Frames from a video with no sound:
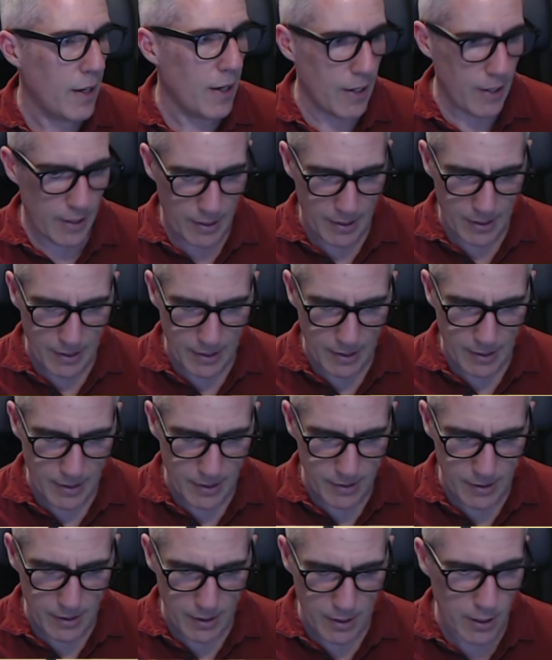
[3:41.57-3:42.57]

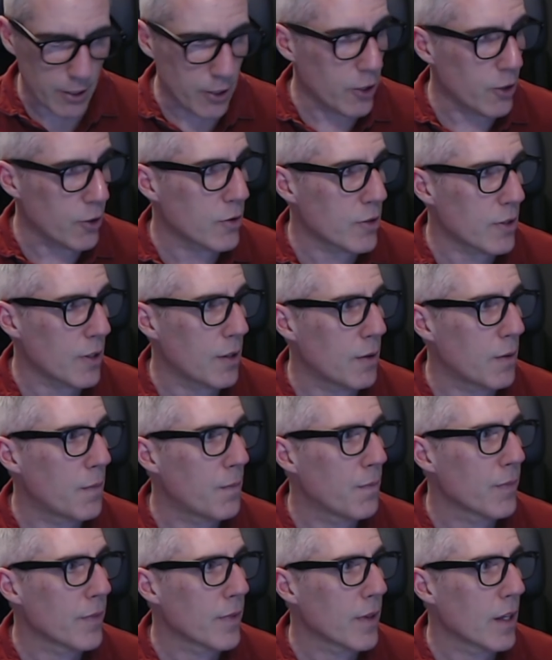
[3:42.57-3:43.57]
and I'm going to use the
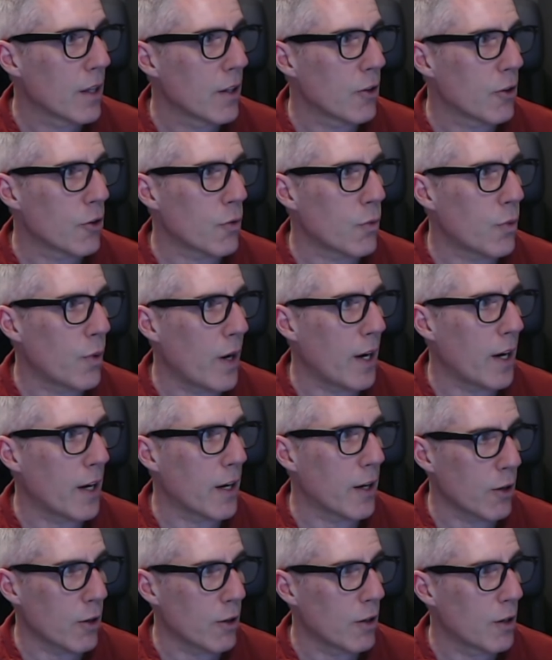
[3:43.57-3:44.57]

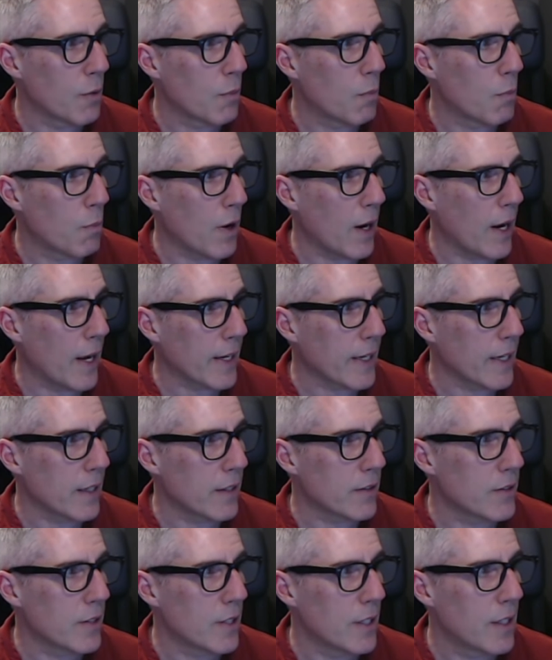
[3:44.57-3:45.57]
square
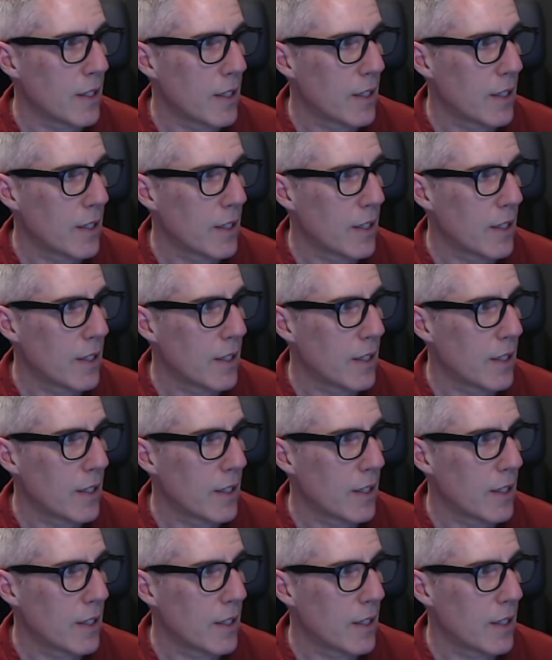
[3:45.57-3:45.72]
bracket,